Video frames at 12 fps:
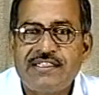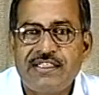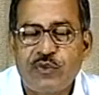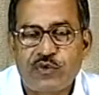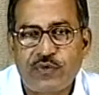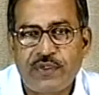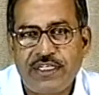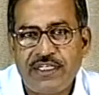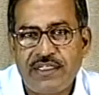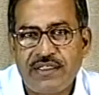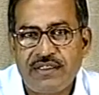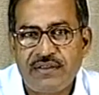
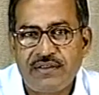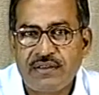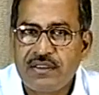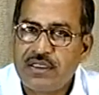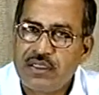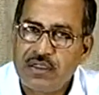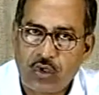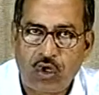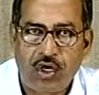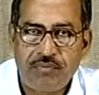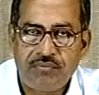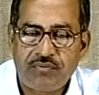usually
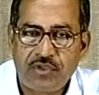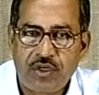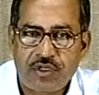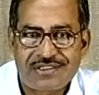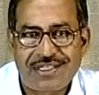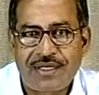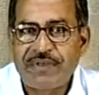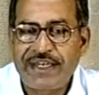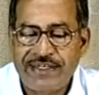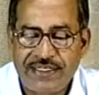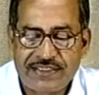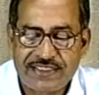ROM or some
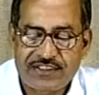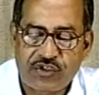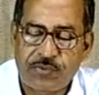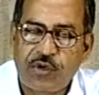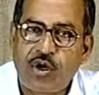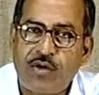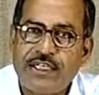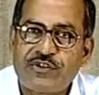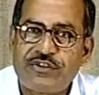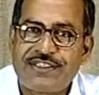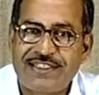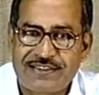variations of ROM, as we
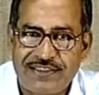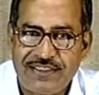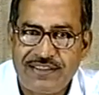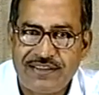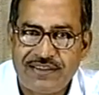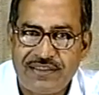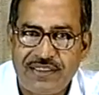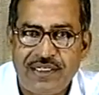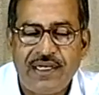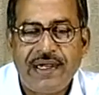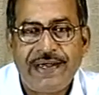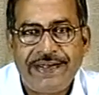shall see,
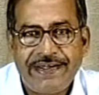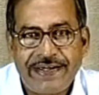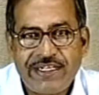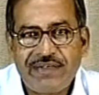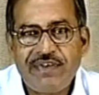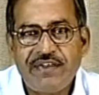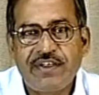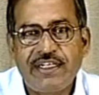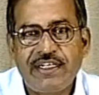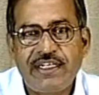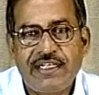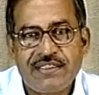and data
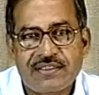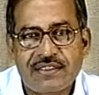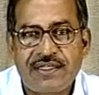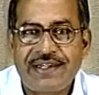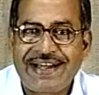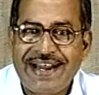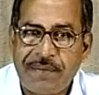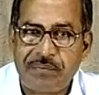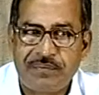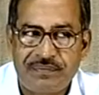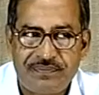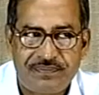memory is RAM,
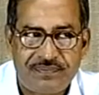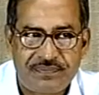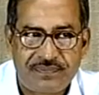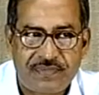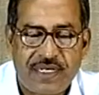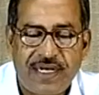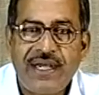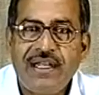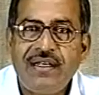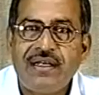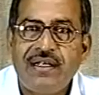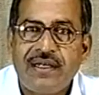and
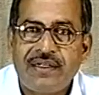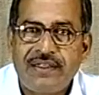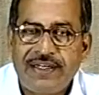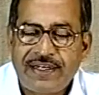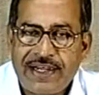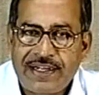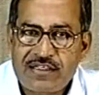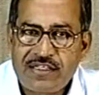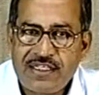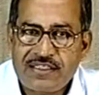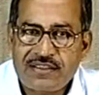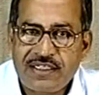they are
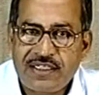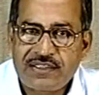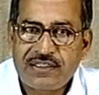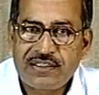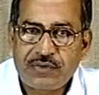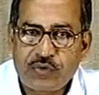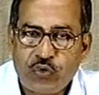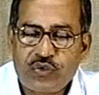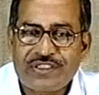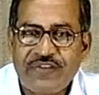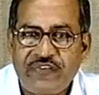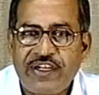addressed through
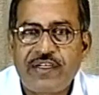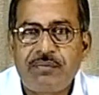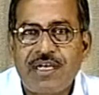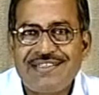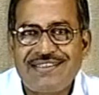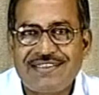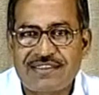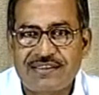separate buses.